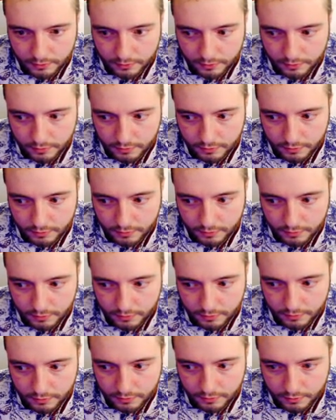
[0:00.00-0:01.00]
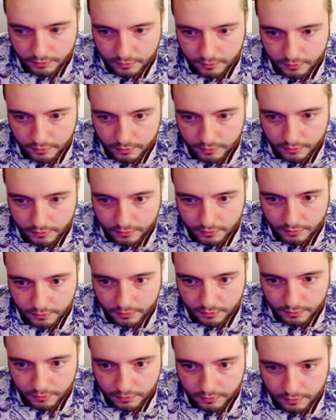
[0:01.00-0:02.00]

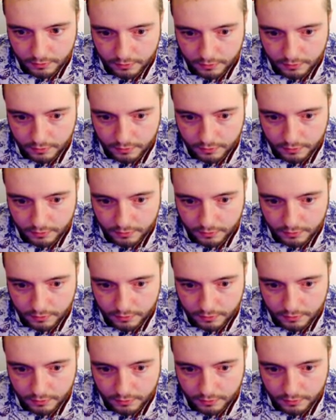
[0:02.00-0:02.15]
Nothing is said.